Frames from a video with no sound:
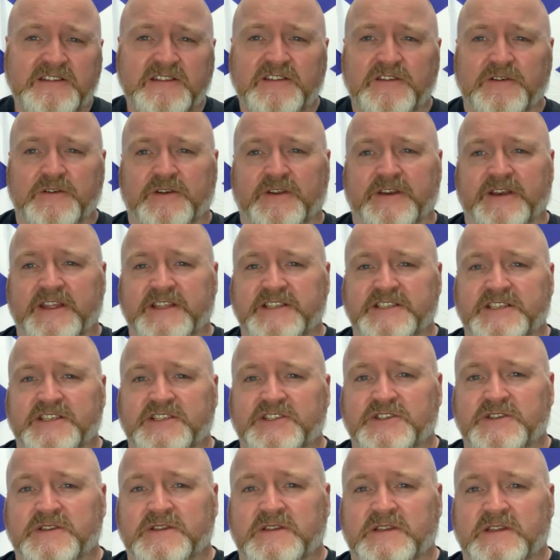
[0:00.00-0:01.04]
the
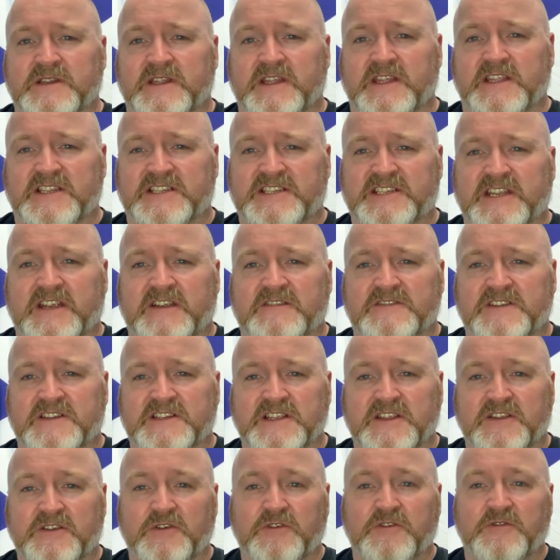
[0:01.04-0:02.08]
organisation, it serves as
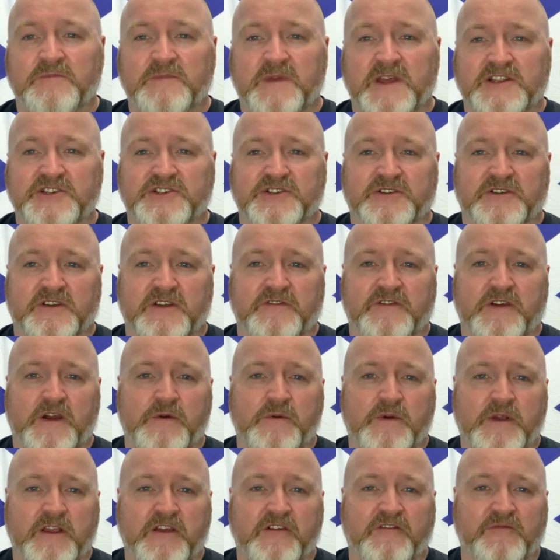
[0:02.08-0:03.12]
a good measure of
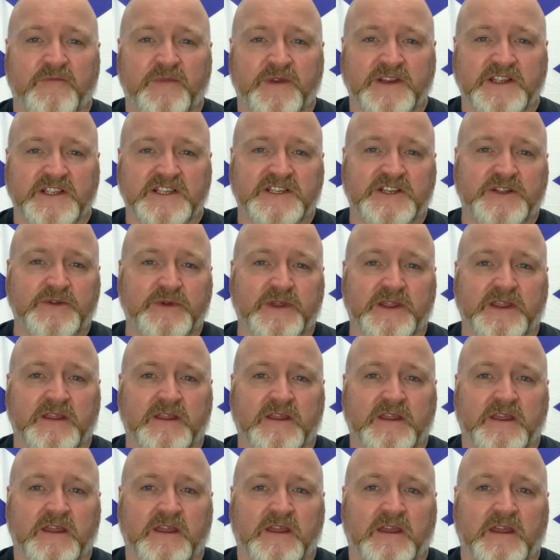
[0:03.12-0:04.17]
how a government is doing
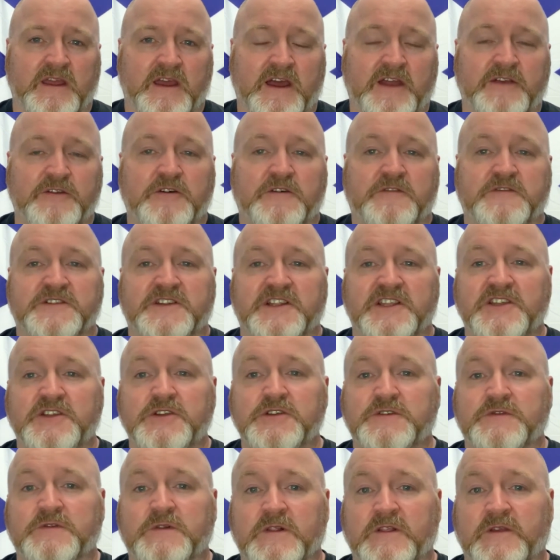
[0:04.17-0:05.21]
and offers a
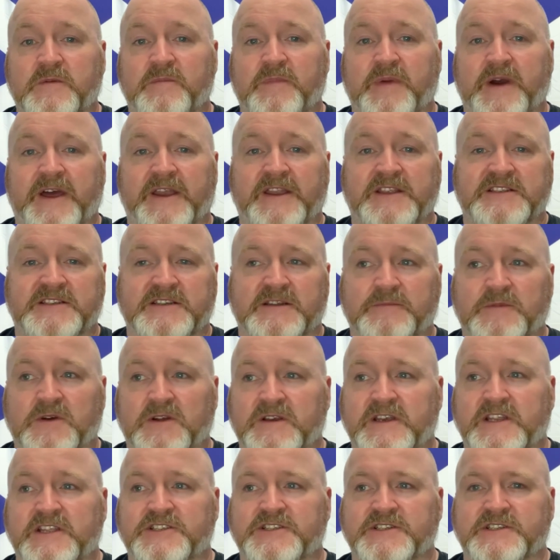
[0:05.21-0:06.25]
useful comparison
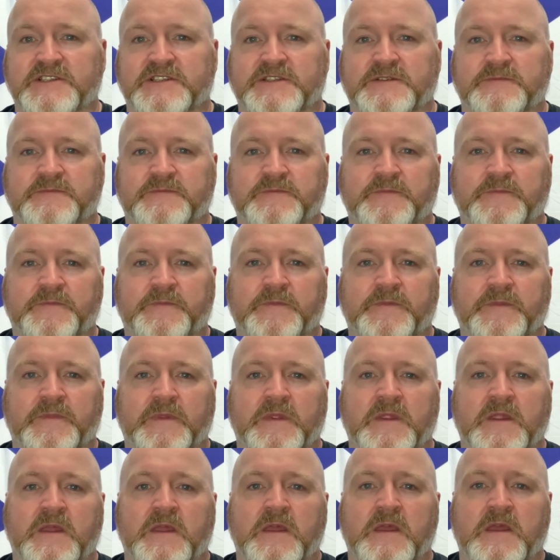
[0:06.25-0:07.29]
among nations.
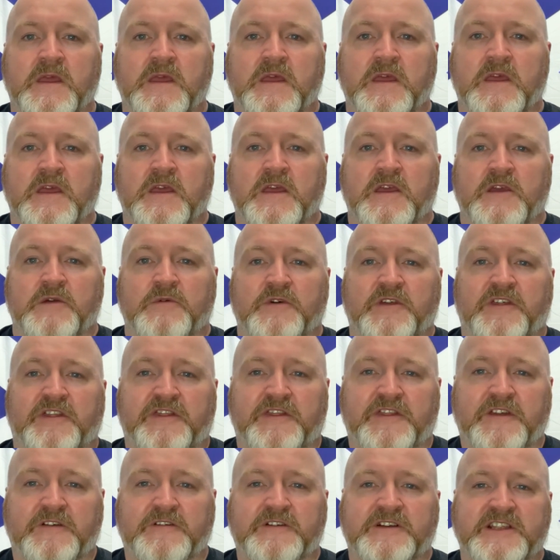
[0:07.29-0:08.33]
With
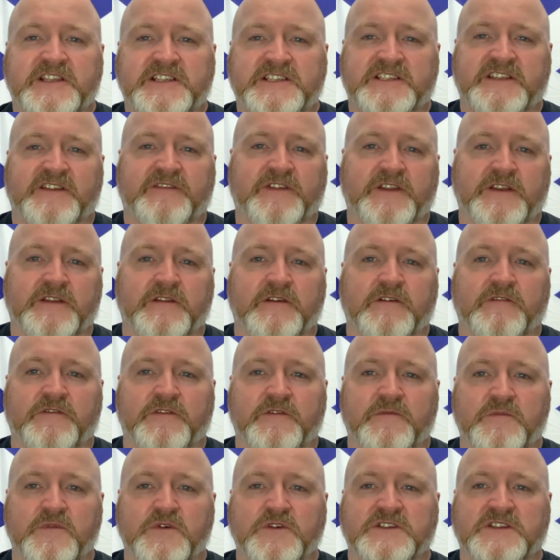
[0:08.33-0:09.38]
37 of
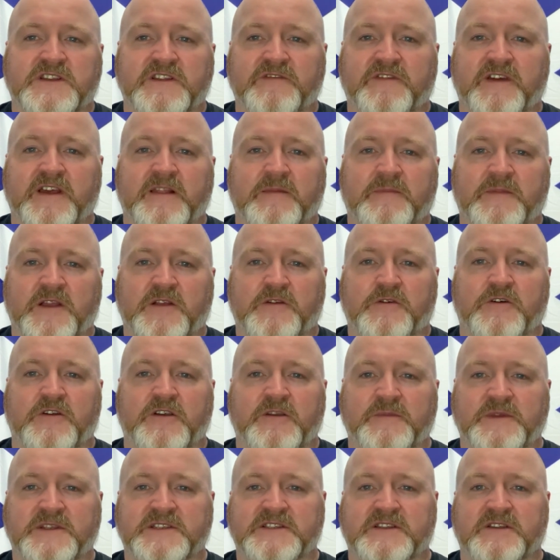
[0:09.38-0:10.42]
the most developed
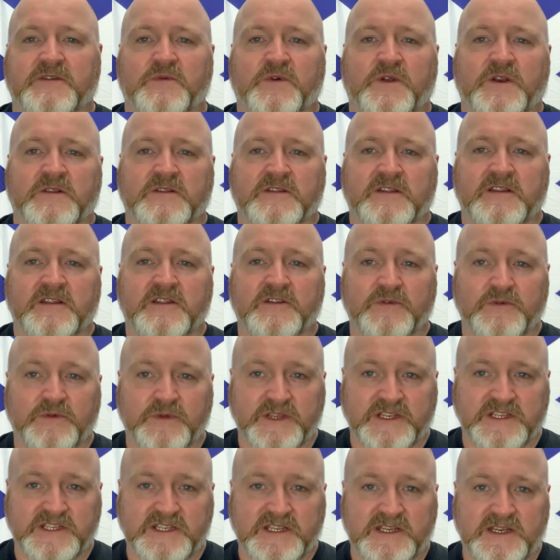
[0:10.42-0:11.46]
economies in the world in the
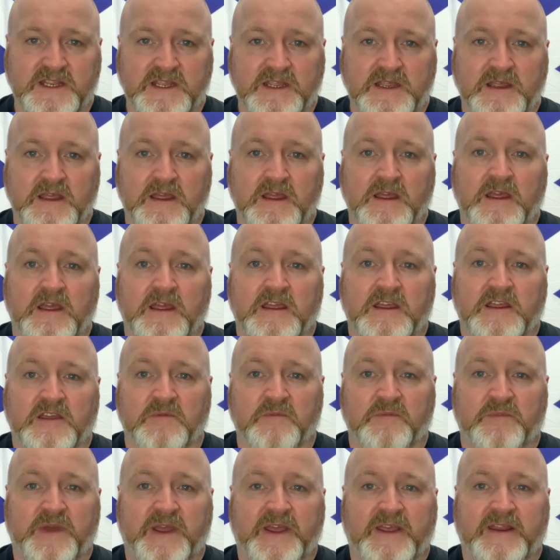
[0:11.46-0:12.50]
OECD
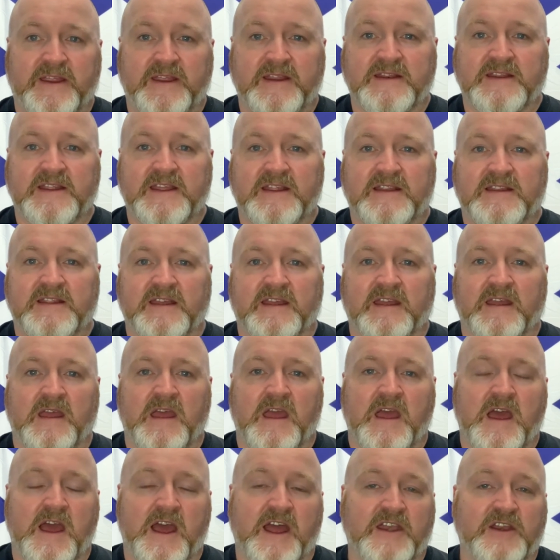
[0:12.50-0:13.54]
comparing data,
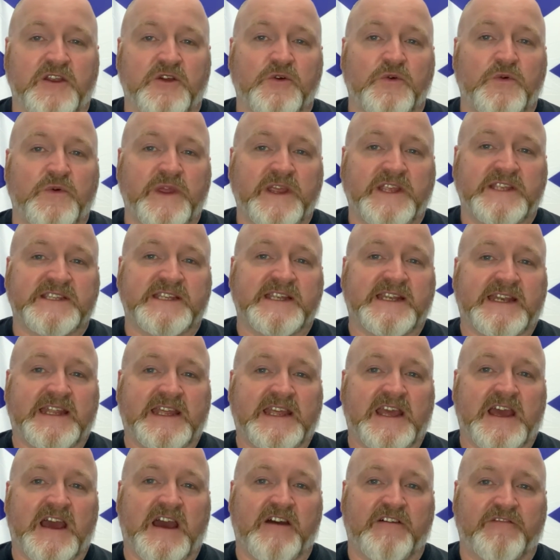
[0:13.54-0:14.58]
an
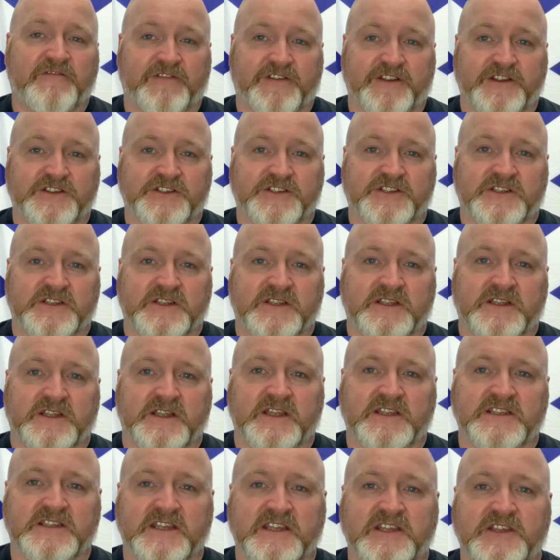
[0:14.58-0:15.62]
OECD average
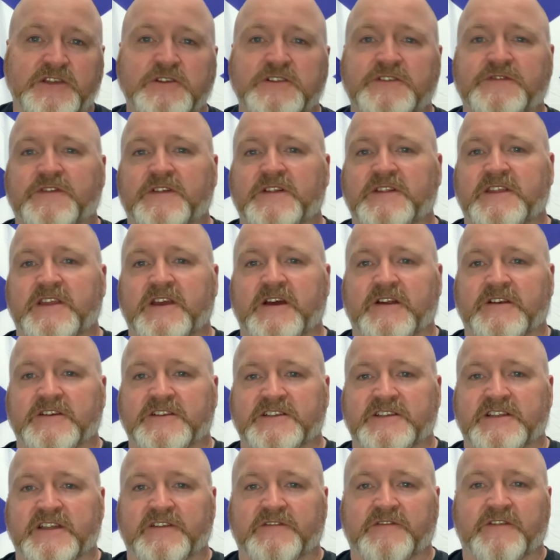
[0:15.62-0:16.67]
is a useful
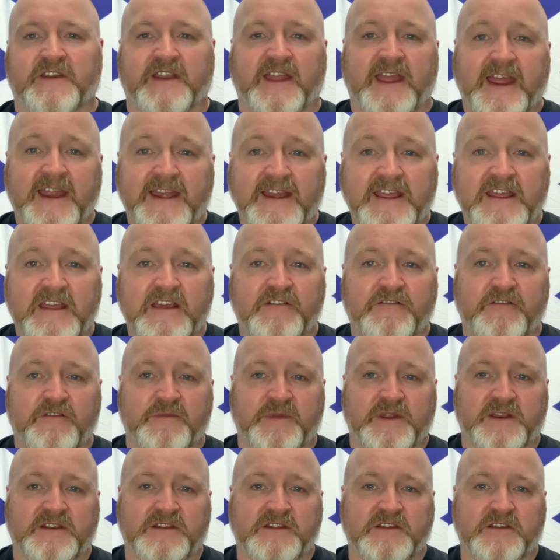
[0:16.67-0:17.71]
yardstick for any
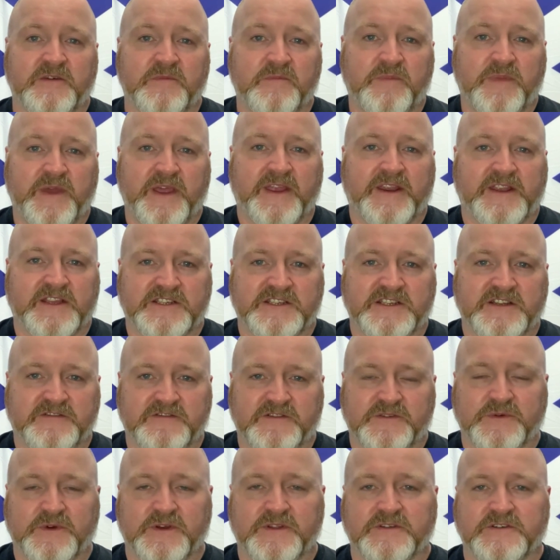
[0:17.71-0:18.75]
government to compare itself
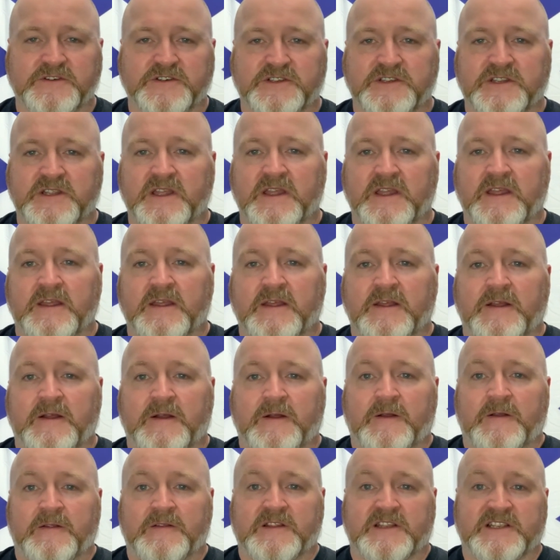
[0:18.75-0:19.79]
to others,
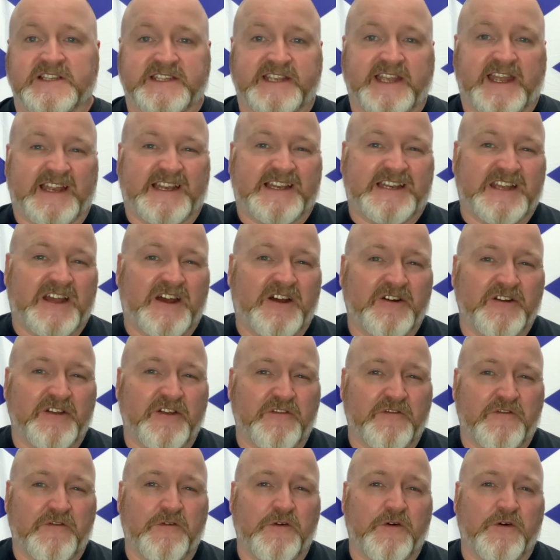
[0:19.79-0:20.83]
to set a
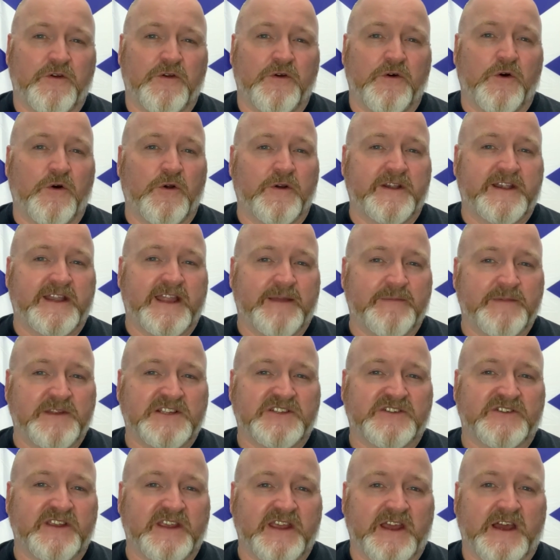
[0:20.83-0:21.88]
target for or
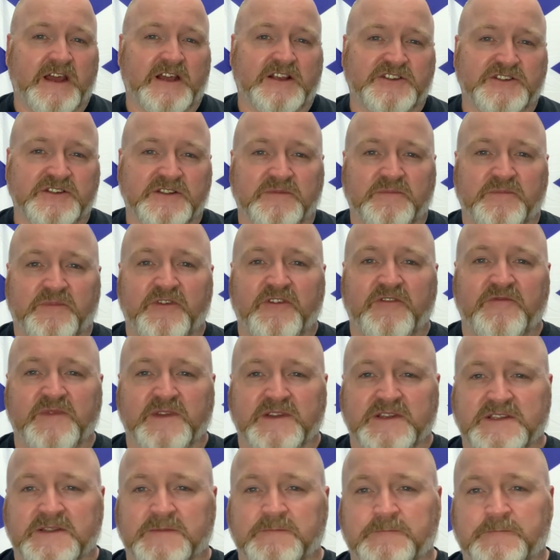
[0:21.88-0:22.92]
demonstrate actual improvement.